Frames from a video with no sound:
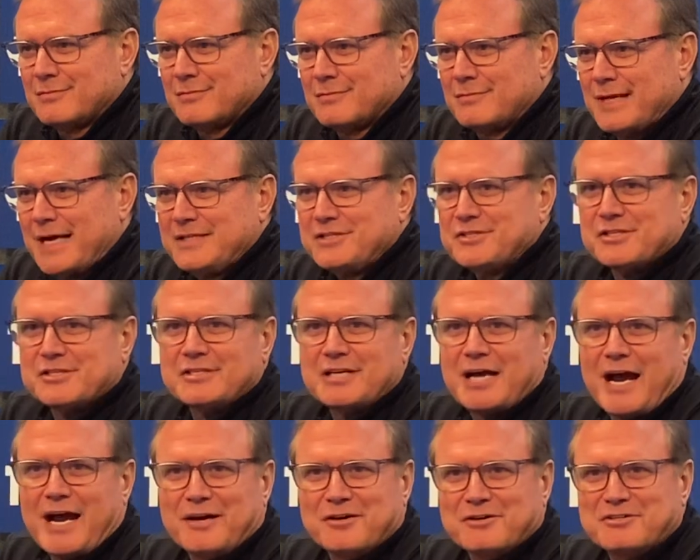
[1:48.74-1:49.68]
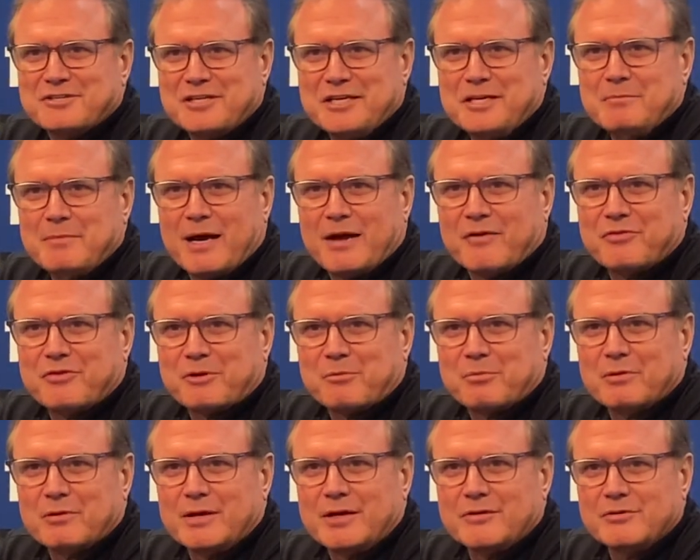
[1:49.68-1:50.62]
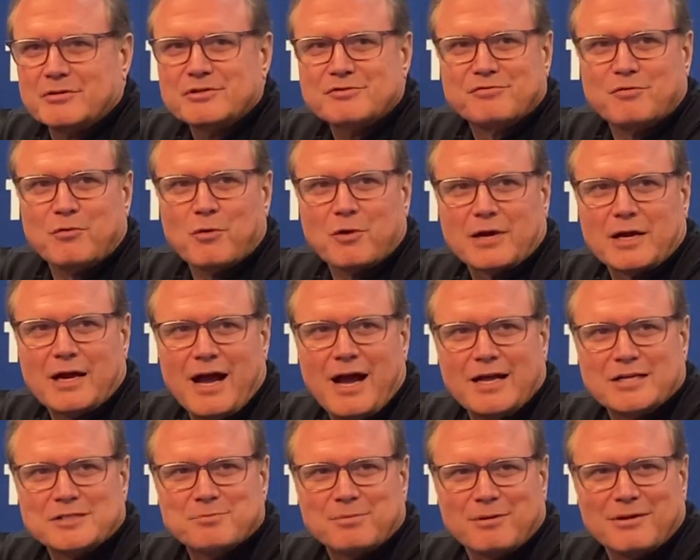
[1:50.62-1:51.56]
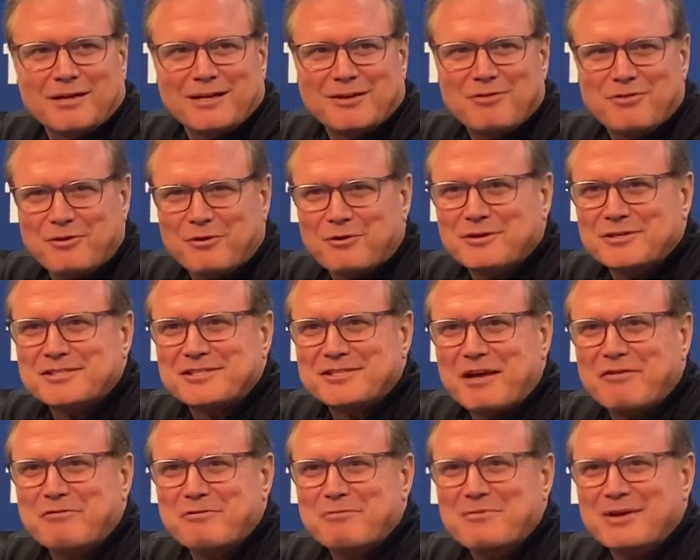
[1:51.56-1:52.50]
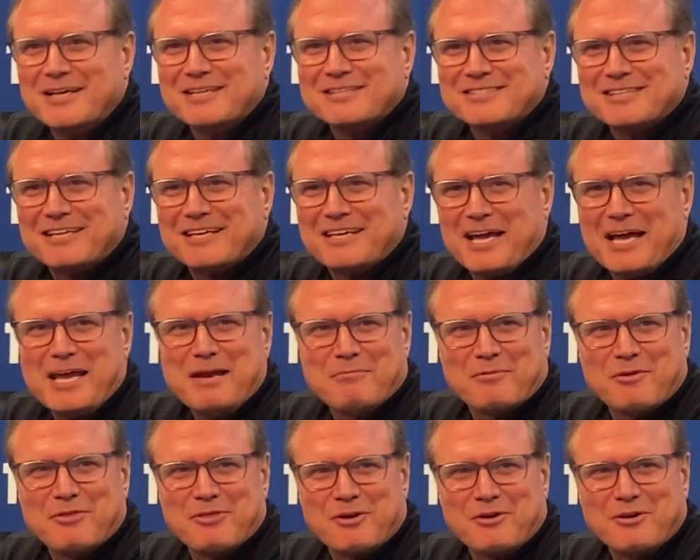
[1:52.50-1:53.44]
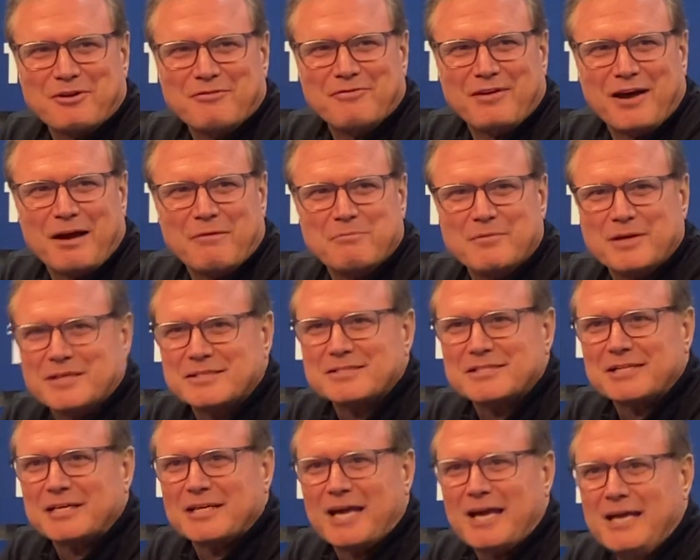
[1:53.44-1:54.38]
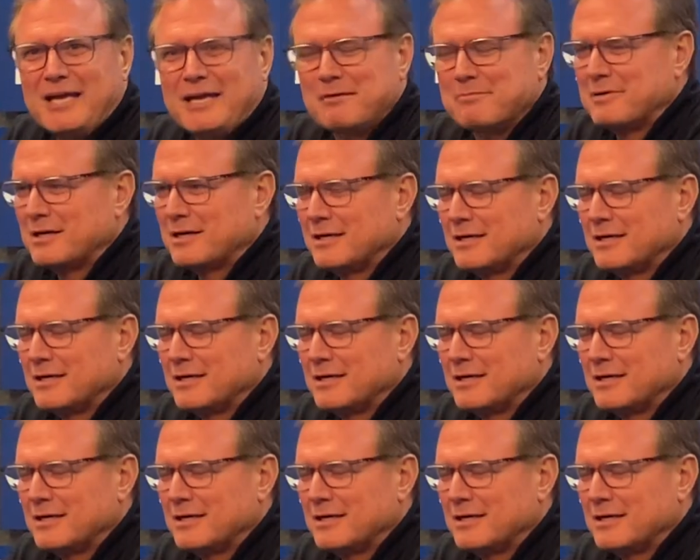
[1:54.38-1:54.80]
that's a tired team out there playing. There's four guys playing 37 minutes a game or 35 minutes a game.